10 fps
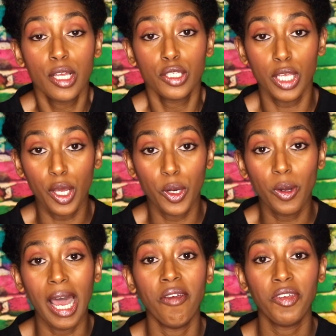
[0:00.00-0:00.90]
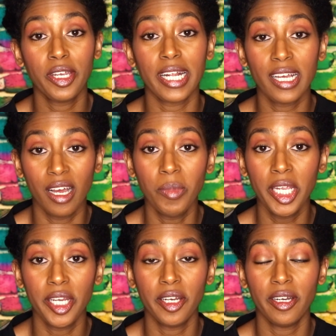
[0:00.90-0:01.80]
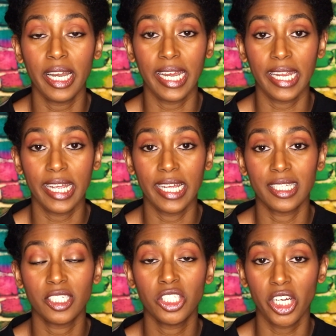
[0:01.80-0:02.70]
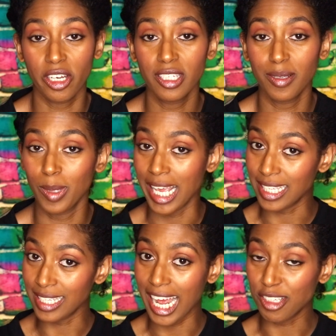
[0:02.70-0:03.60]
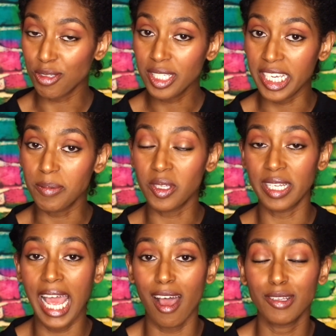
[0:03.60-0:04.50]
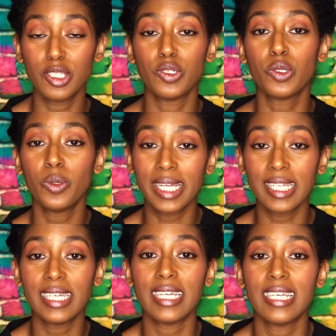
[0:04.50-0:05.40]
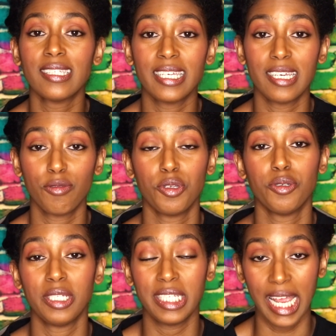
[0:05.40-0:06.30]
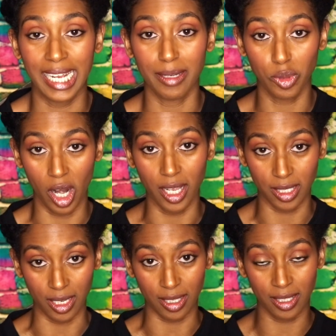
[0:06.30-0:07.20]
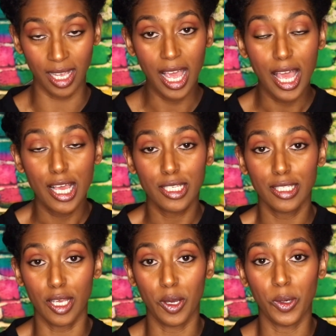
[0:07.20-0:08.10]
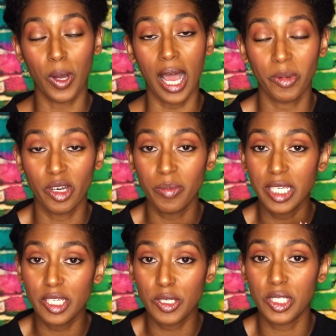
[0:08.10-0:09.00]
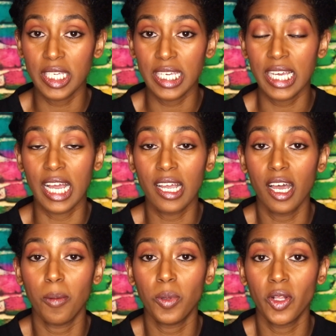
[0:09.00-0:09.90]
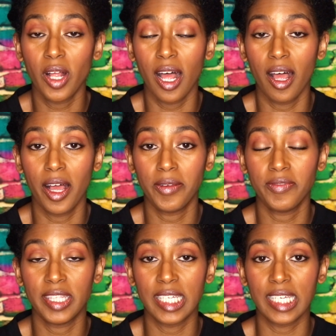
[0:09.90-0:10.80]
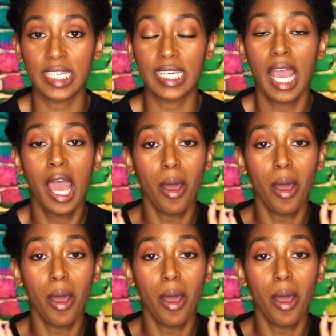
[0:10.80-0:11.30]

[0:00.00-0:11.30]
So I figured I'd come here and share some lazy natural tips on how to quickly and easily get through your detangling process. So I'm going to be using a couple of the